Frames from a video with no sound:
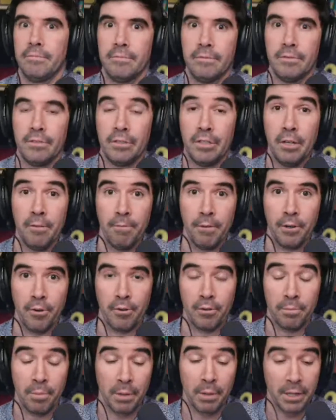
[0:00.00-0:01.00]

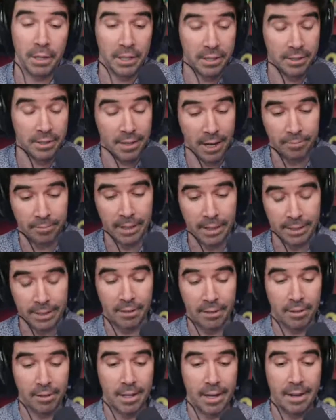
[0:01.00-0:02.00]
difficult, but it's not. At the end
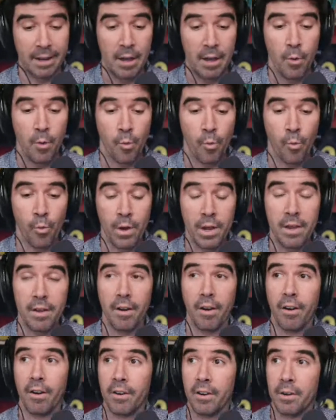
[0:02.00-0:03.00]
of the day, we
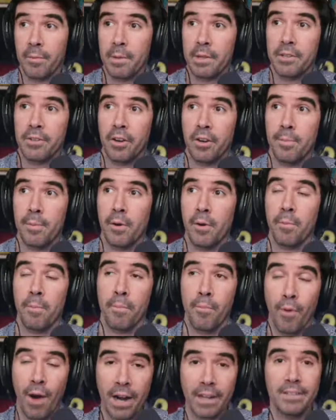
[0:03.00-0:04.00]
are going to be talking
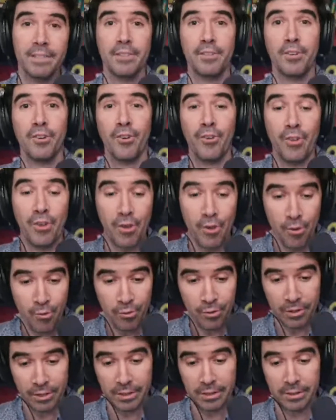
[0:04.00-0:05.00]
about practical
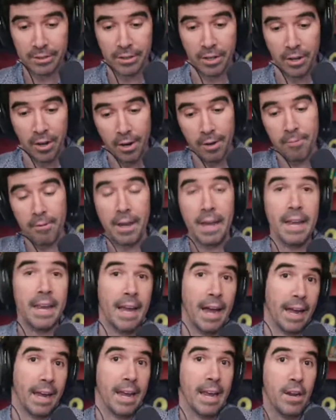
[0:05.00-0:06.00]
uses of
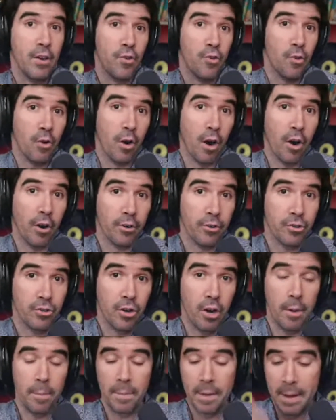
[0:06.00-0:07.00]
AI in your auto
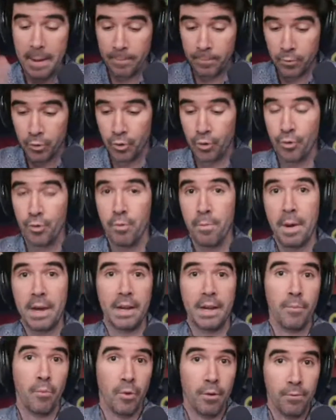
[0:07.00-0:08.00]
shop to
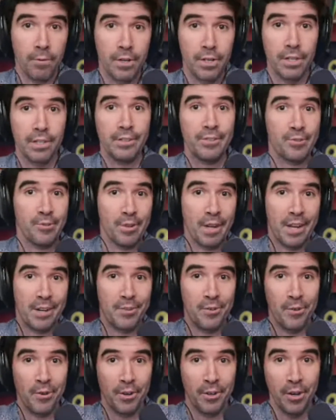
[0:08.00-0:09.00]
make it more efficient, to get
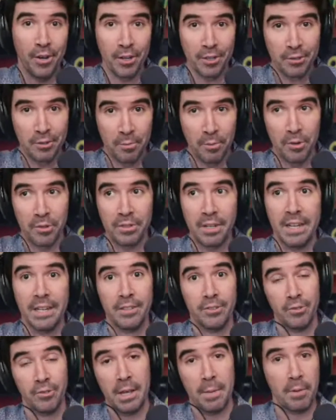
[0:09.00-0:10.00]
your customers
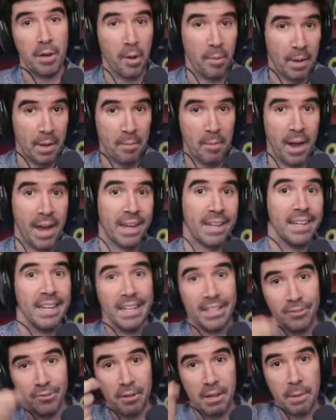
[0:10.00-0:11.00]
to keep coming back,
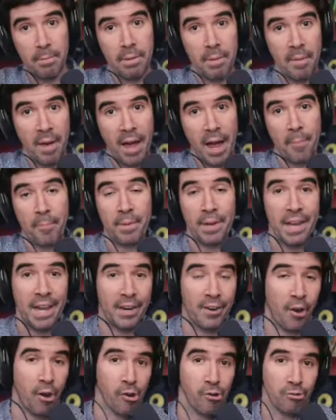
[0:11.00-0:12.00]
to keep them happy,
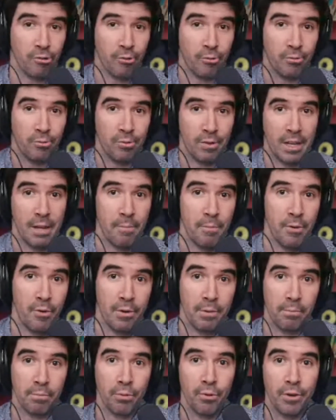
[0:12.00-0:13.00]
and also to keep your
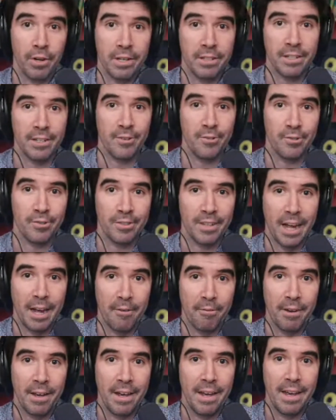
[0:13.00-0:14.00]
employees and your
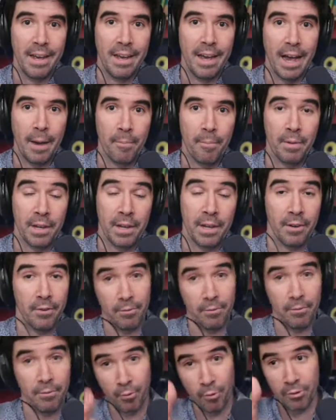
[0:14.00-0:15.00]
staff happy. And of
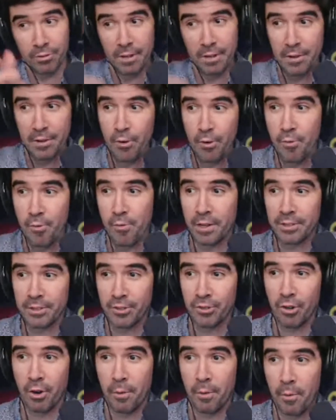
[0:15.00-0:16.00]
course, you as a
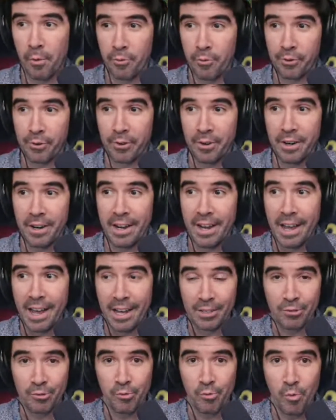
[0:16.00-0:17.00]
shop owner
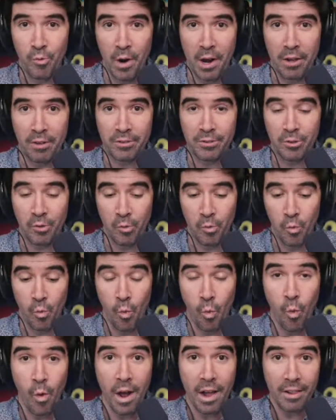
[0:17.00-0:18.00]
as well. So,
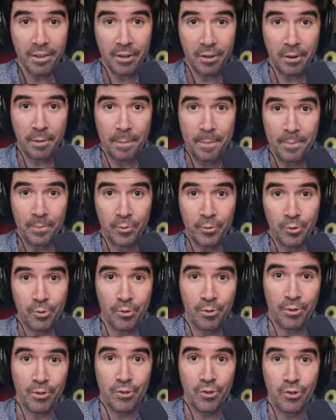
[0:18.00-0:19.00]
welcome to
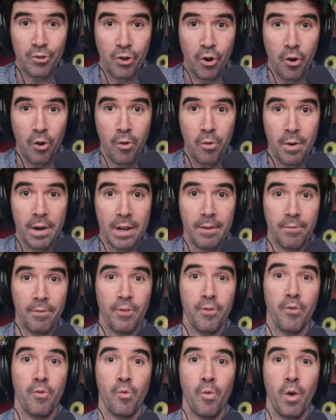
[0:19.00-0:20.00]
the show. If
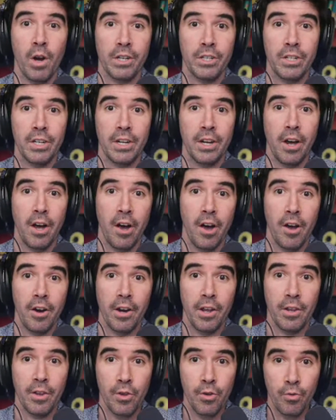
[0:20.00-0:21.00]
you're watching on
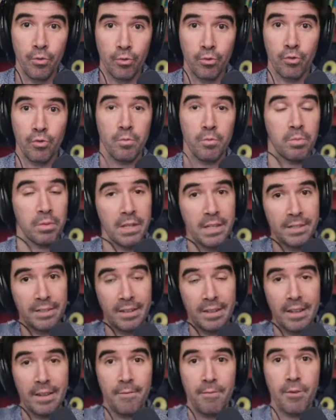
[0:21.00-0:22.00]
YouTube, please
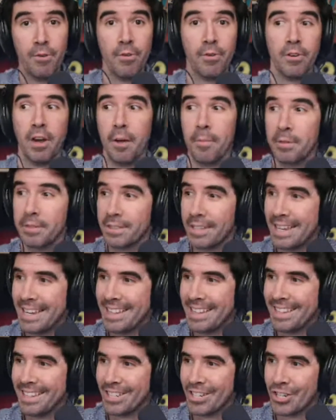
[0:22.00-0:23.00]
leave your comments
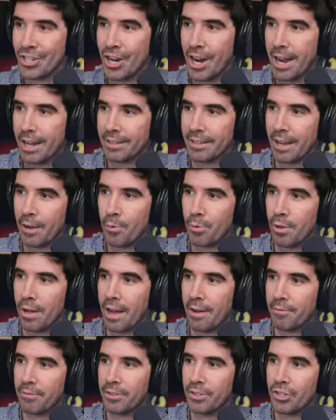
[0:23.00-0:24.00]
in the chat. I will
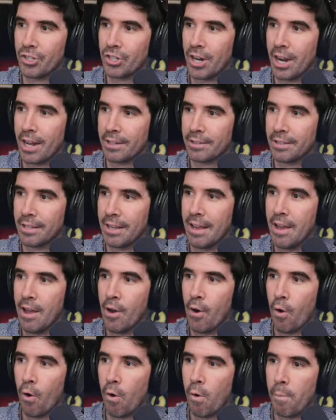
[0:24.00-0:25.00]
have the chat
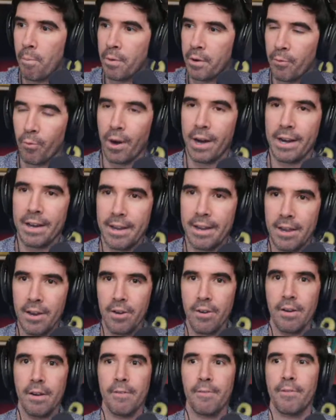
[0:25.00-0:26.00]
open right
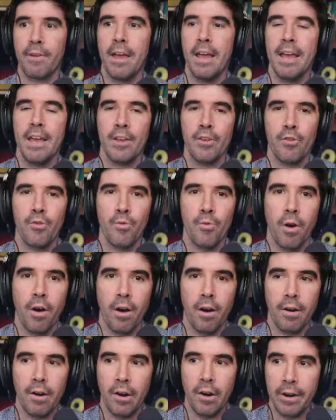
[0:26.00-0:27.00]
here. If you
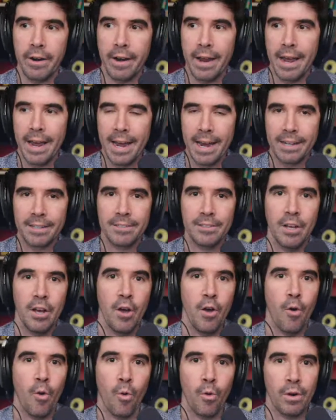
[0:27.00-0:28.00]
are on X
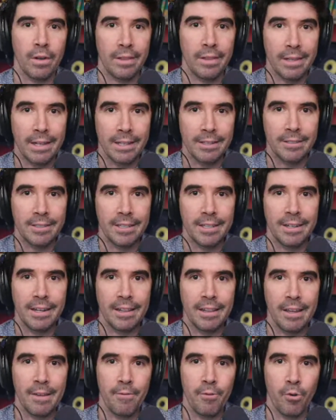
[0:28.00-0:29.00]
or LinkedIn,
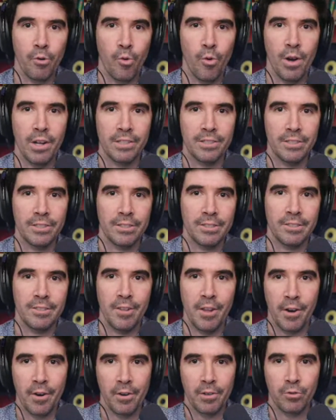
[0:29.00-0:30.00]
leave your questions
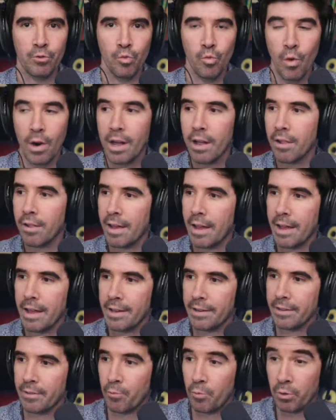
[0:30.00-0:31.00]
there as well,
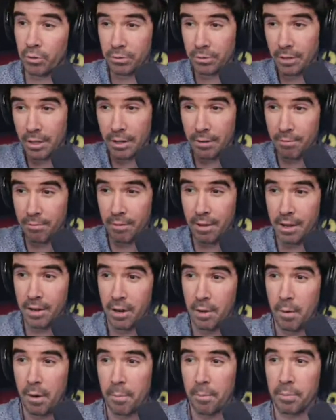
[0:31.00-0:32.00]
and we'll see if they
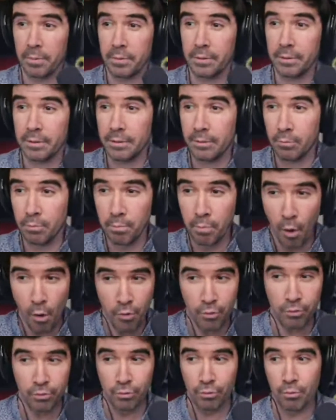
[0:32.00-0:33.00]
come up. It's
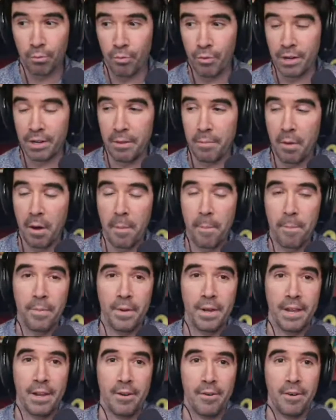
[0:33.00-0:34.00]
supposed to bring them up
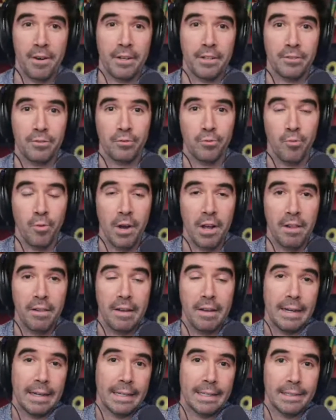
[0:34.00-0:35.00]
here as well,
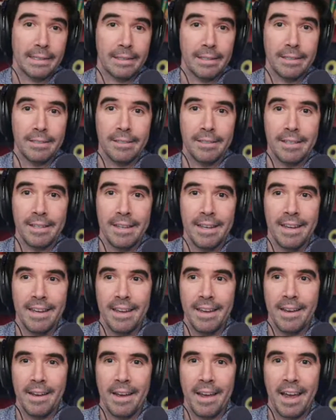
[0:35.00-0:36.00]
at least the
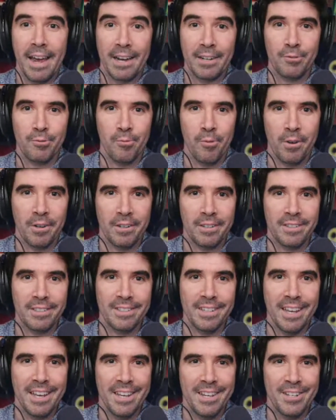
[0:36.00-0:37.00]
X
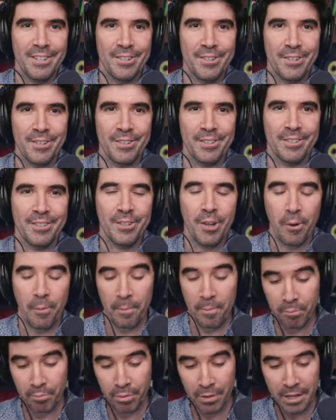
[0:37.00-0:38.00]
ones should. So
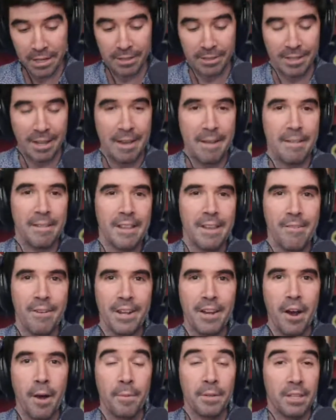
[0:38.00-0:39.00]
please leave any
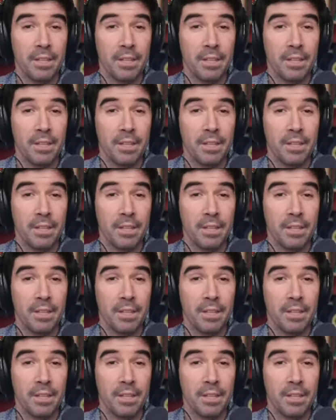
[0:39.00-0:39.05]
comments, if you